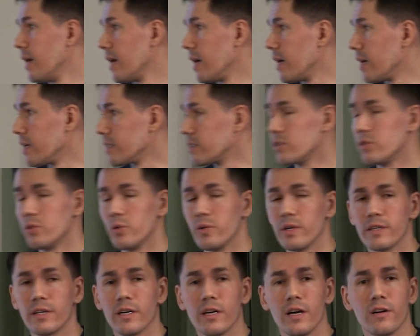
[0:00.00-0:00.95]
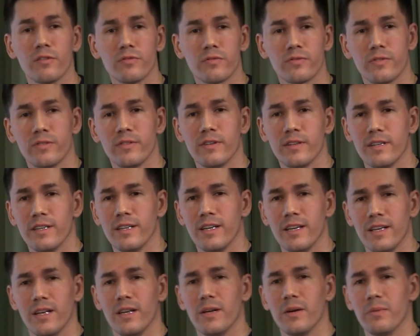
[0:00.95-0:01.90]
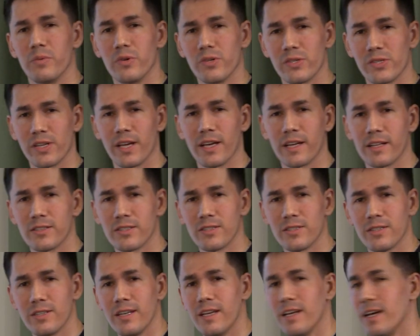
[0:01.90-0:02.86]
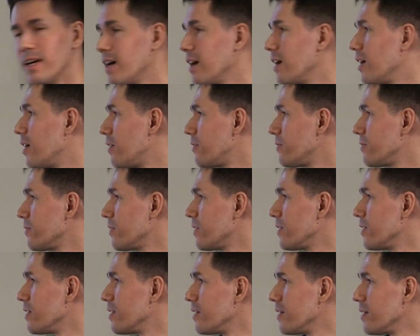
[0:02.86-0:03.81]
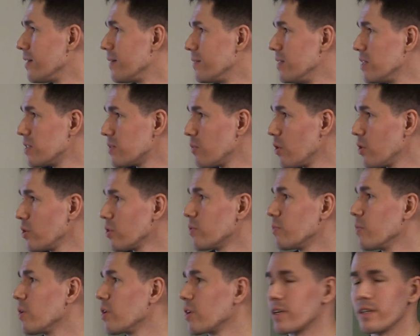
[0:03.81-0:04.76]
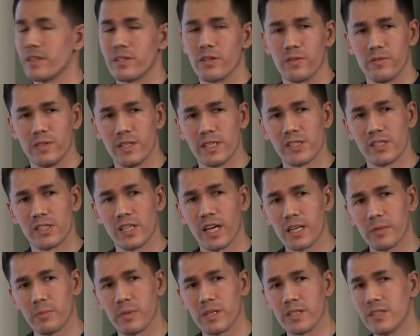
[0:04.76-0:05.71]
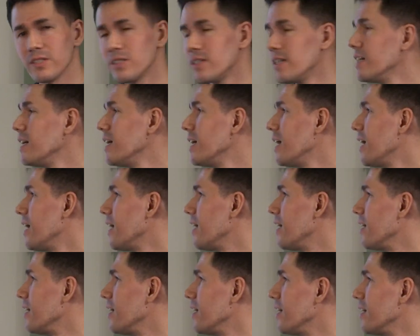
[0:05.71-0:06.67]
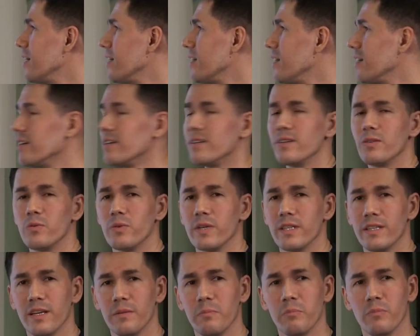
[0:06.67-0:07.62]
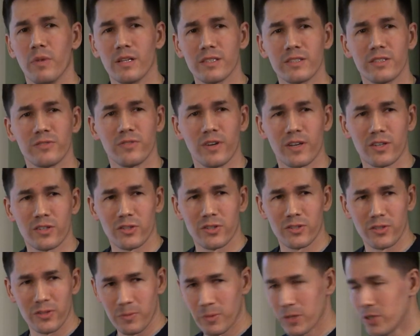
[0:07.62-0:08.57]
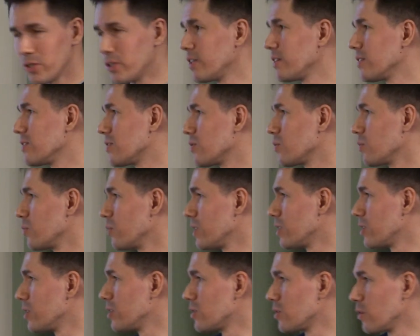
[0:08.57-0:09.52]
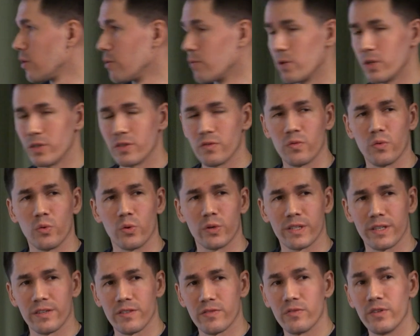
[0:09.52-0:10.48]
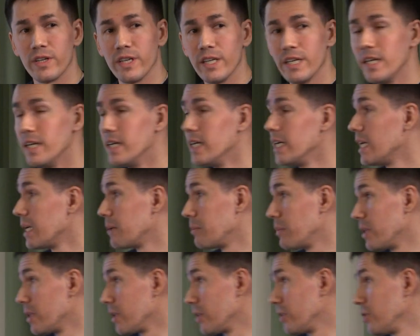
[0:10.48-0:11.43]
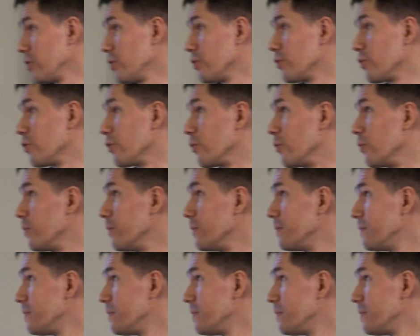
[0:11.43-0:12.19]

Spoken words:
2.5% of the smaller market of this segment with the multifunctional machines, which is over 43 million euro.